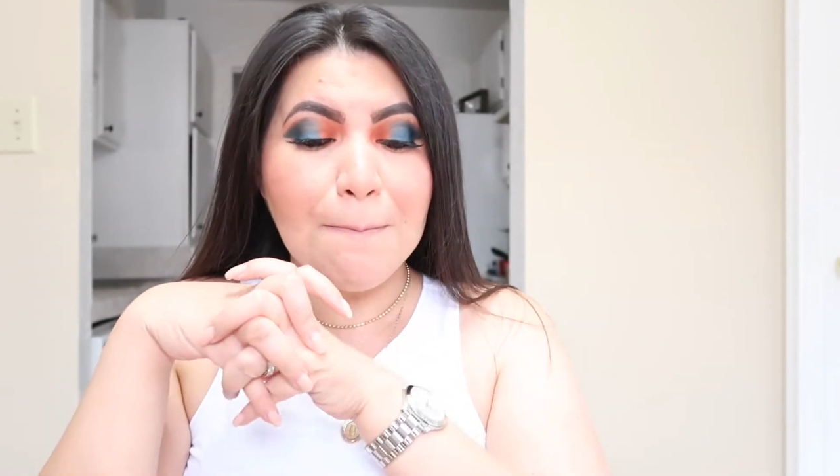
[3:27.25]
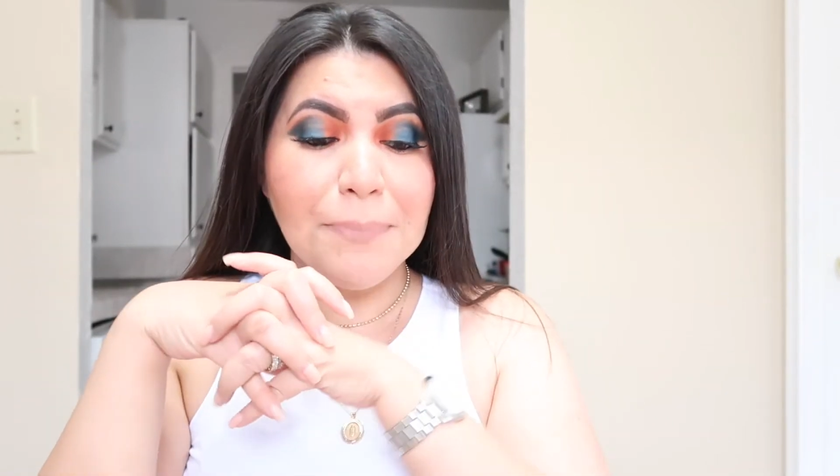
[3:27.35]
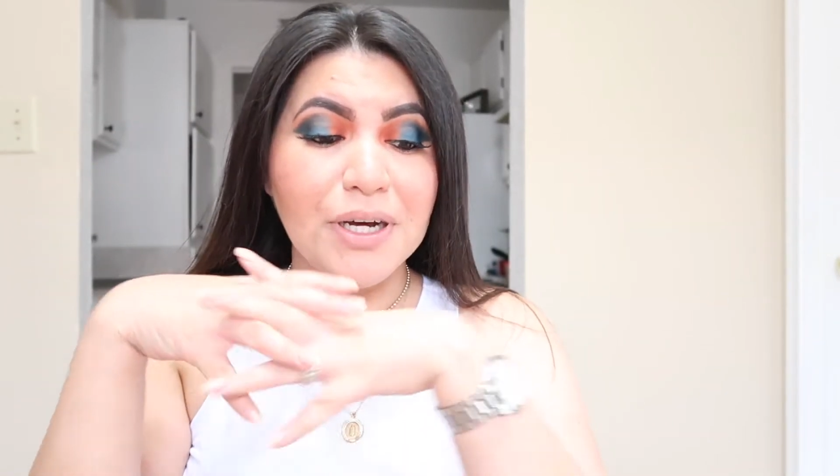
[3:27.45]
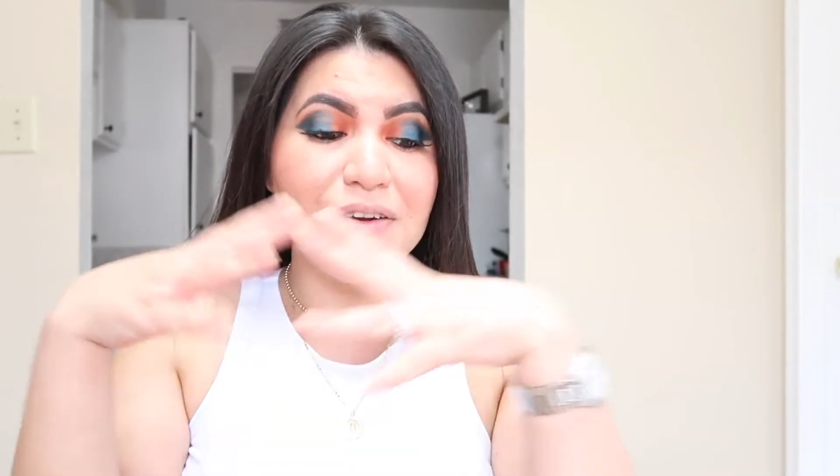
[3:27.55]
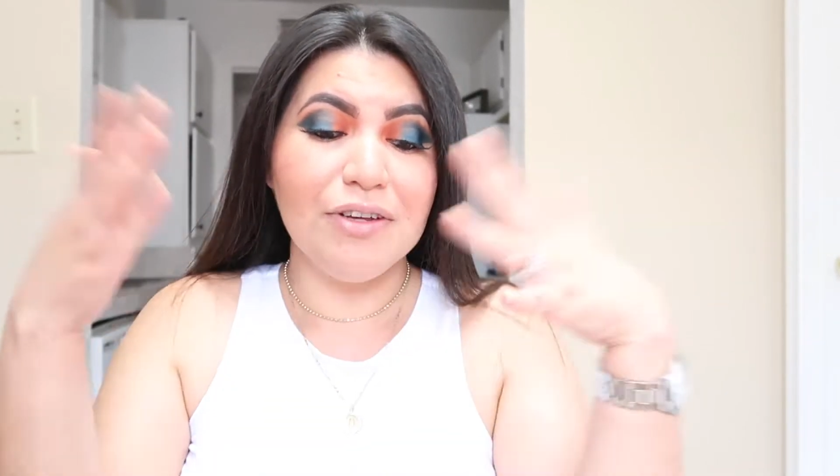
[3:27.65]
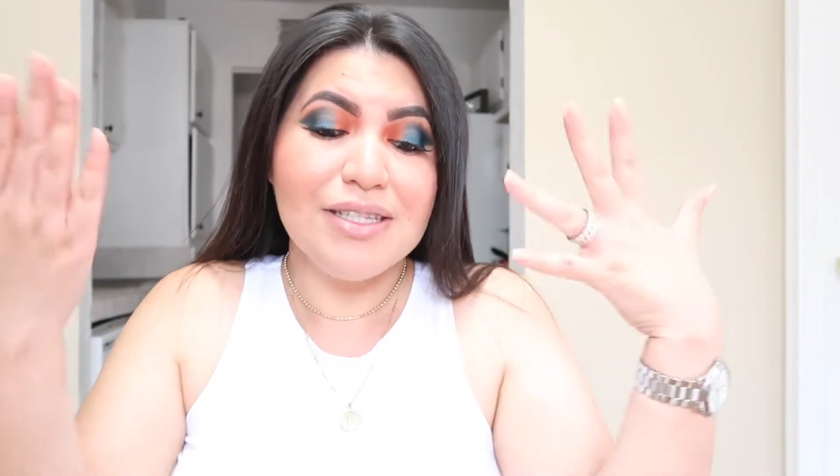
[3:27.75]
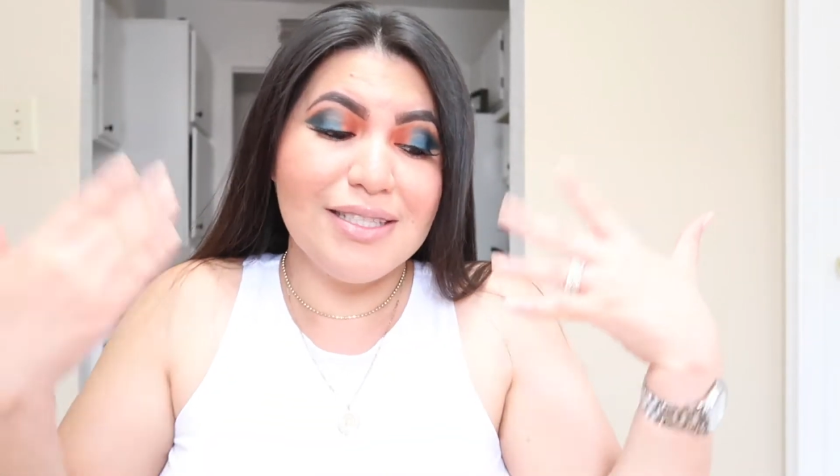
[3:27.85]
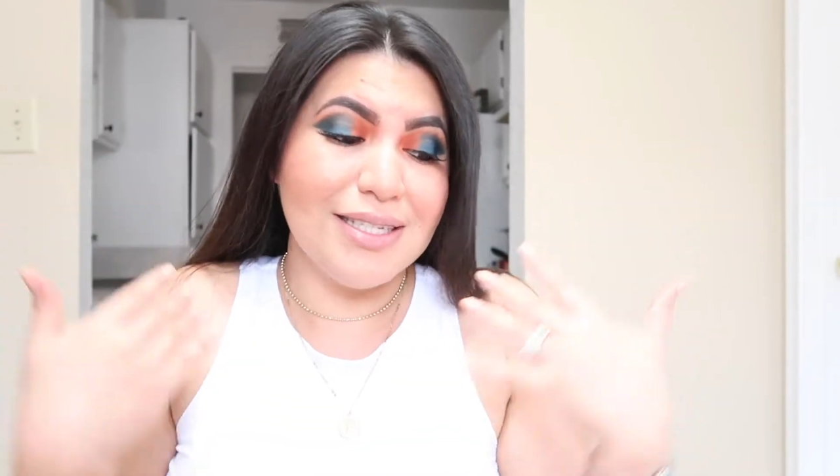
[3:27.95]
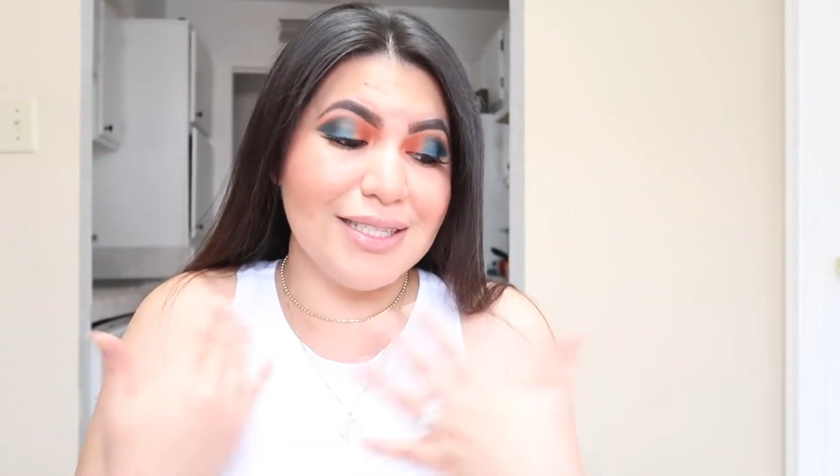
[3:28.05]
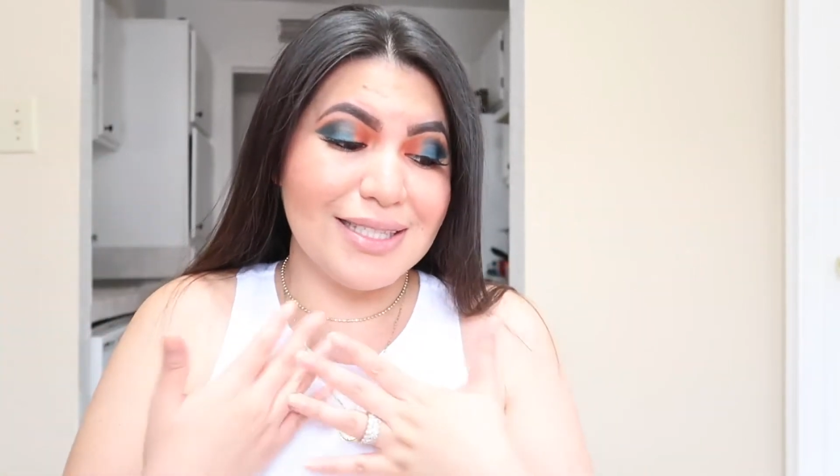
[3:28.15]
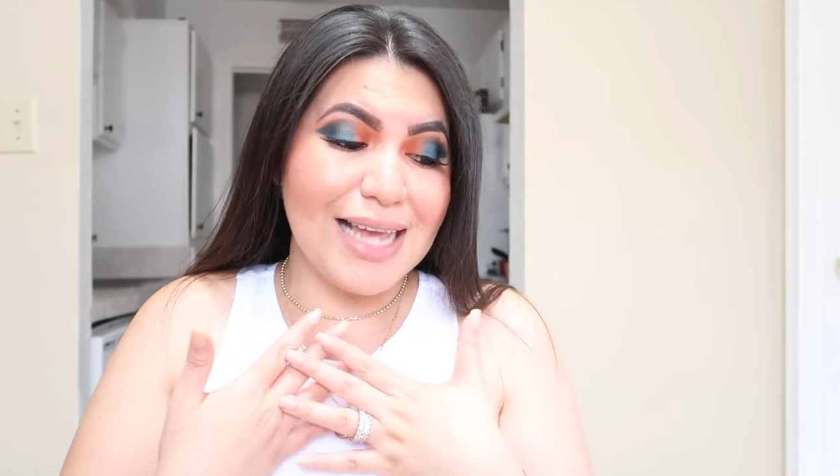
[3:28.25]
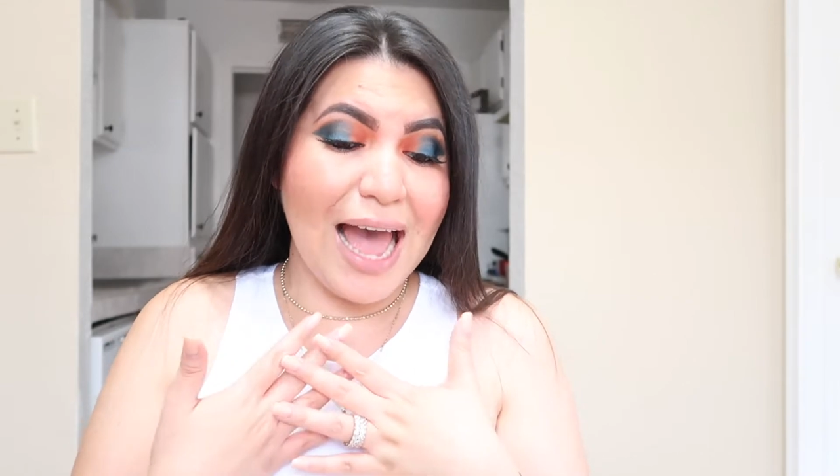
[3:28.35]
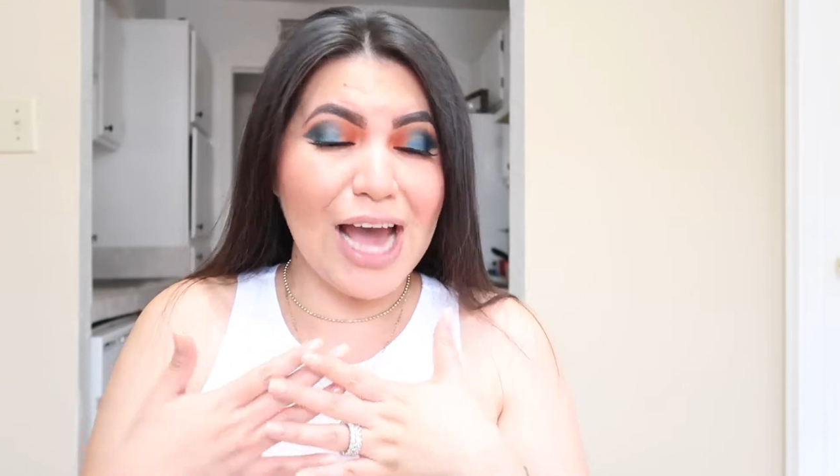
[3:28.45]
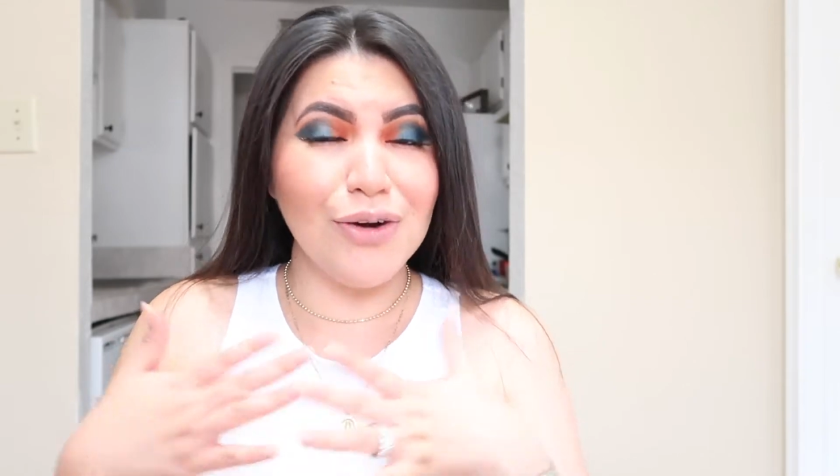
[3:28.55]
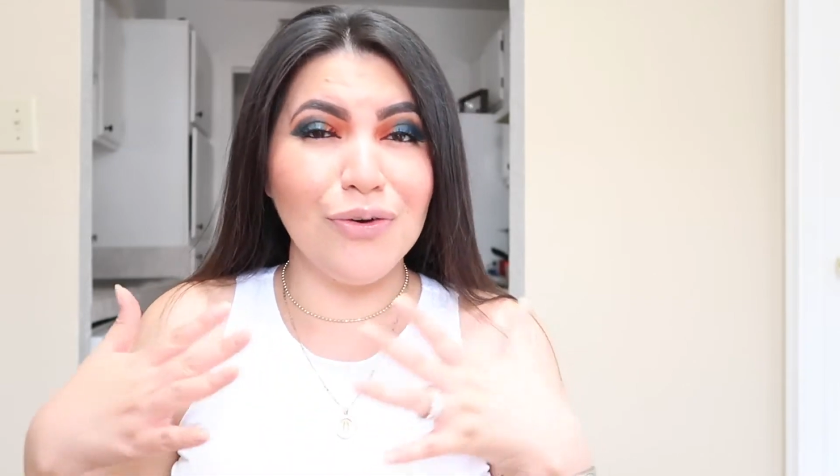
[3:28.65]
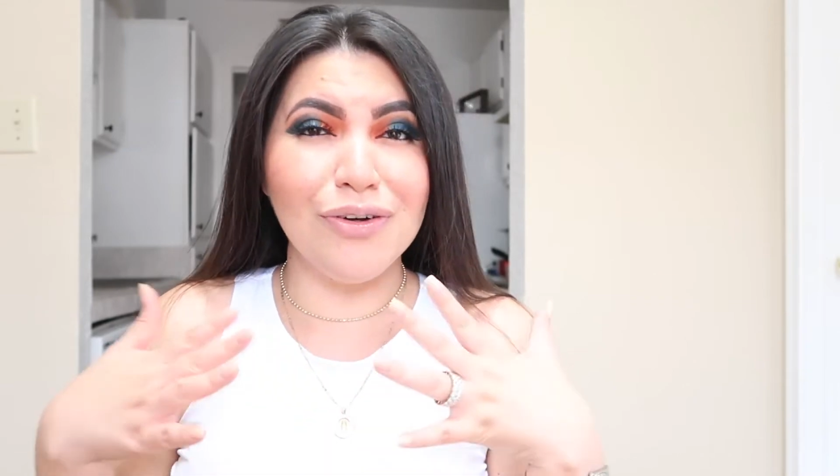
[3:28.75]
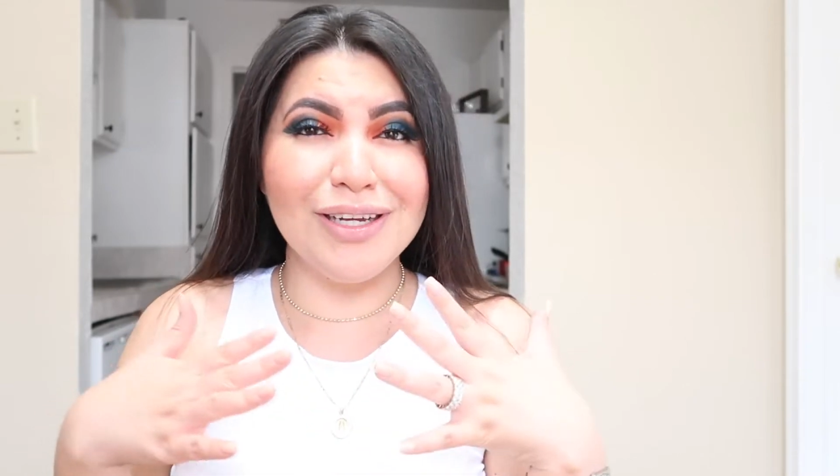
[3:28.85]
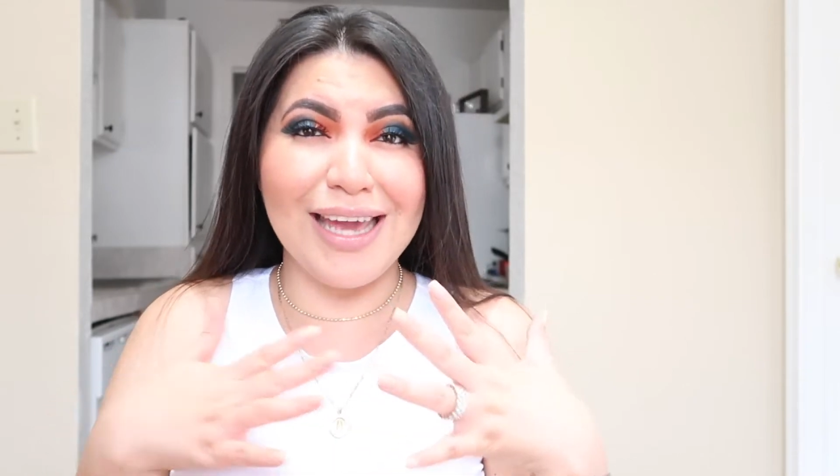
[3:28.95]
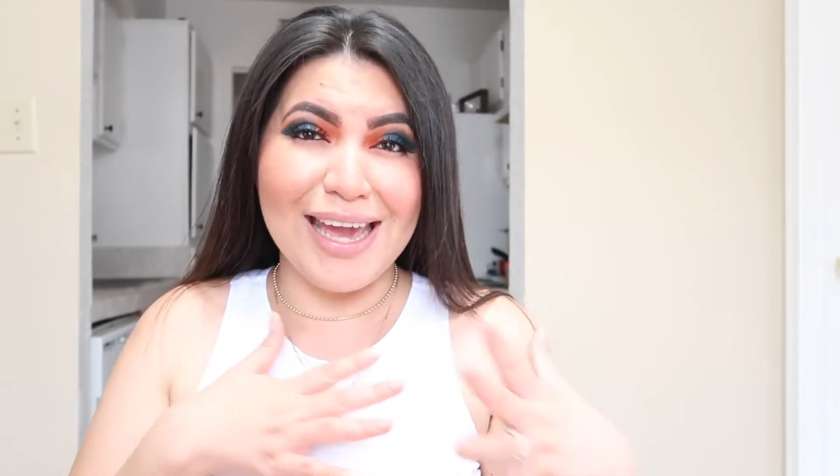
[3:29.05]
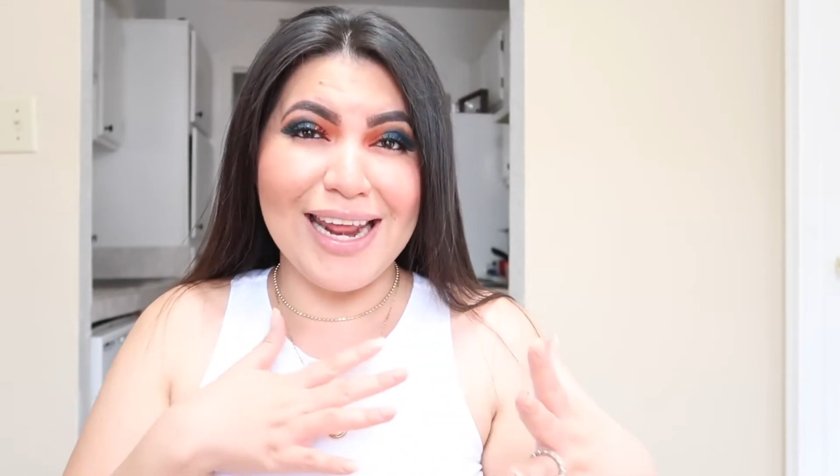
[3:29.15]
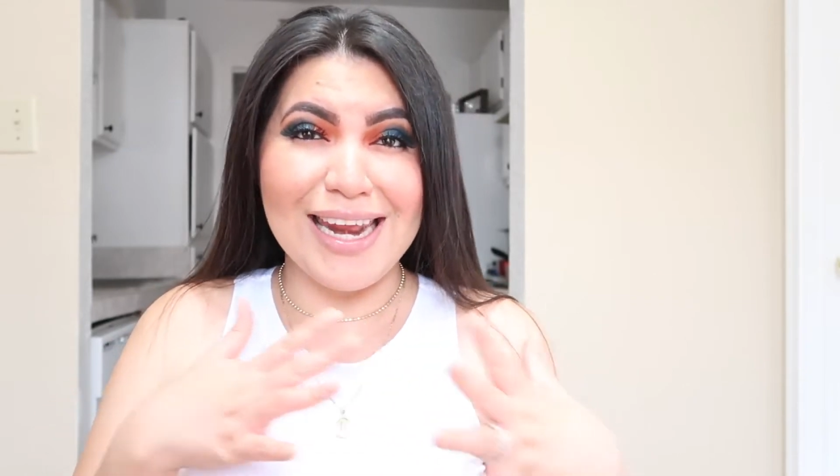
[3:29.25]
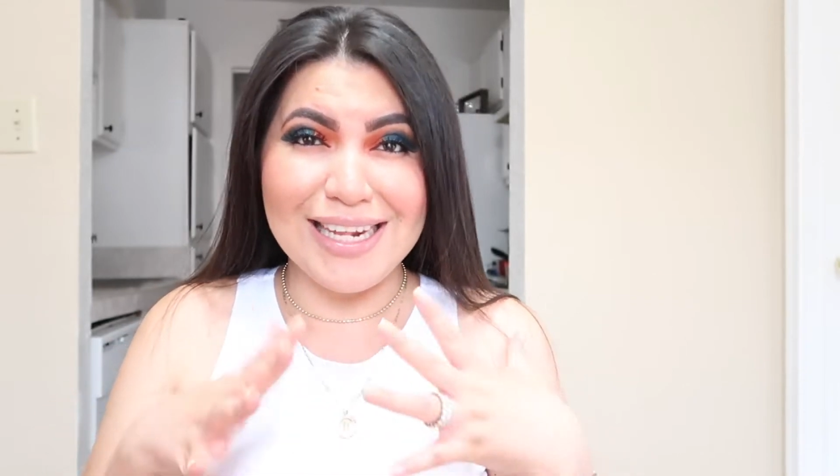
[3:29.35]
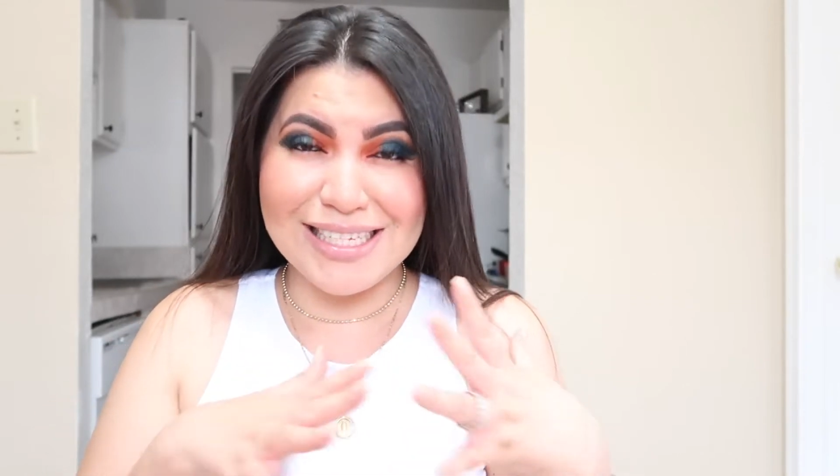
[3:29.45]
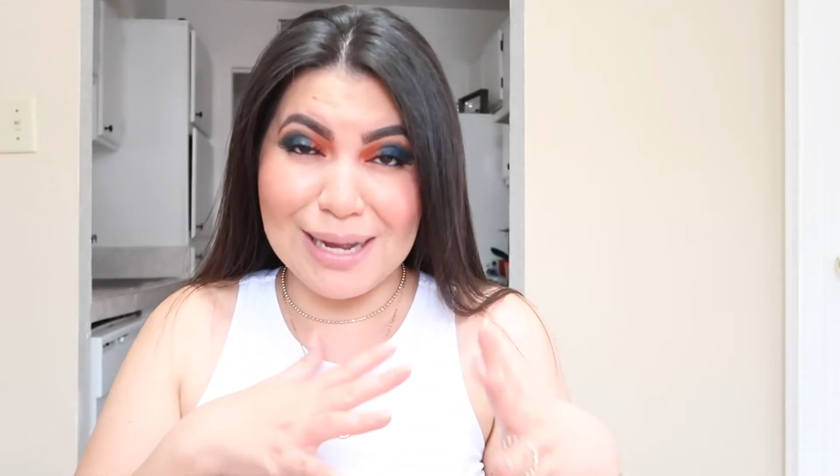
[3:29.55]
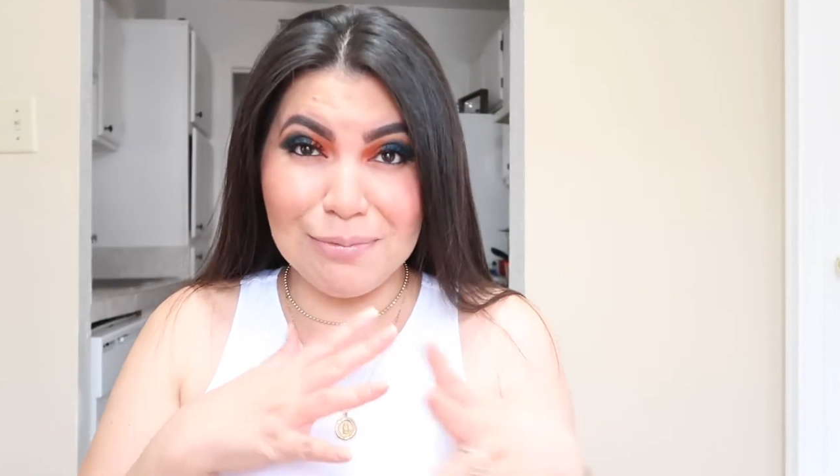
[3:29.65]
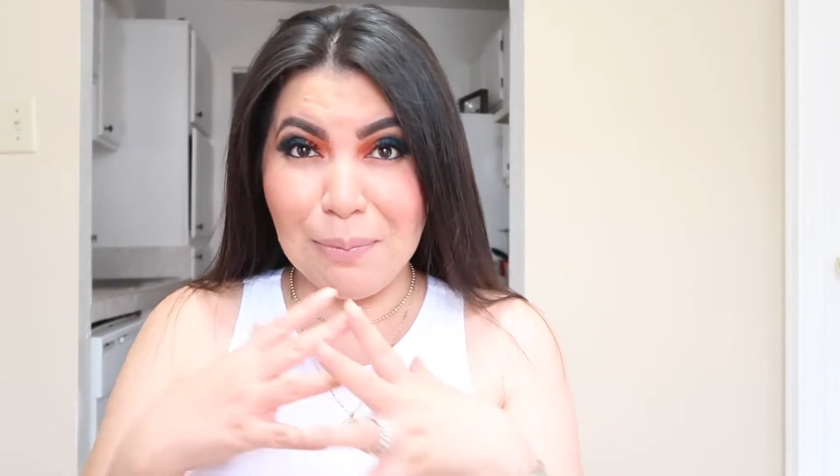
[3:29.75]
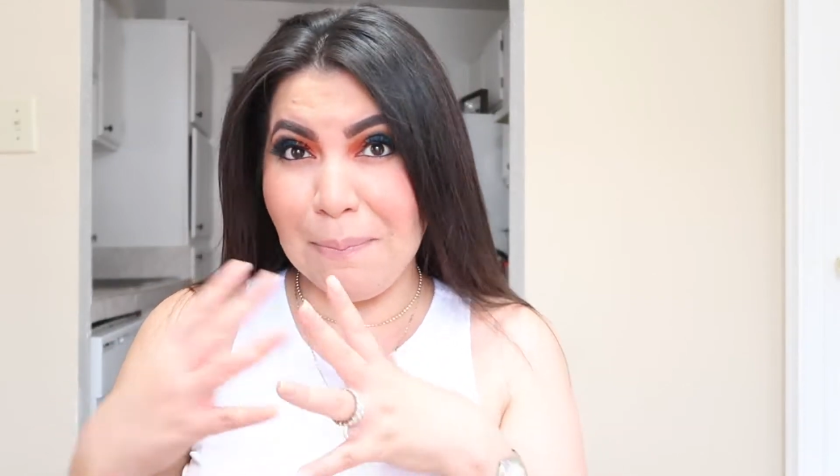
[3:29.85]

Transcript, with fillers: but since I don't get any type of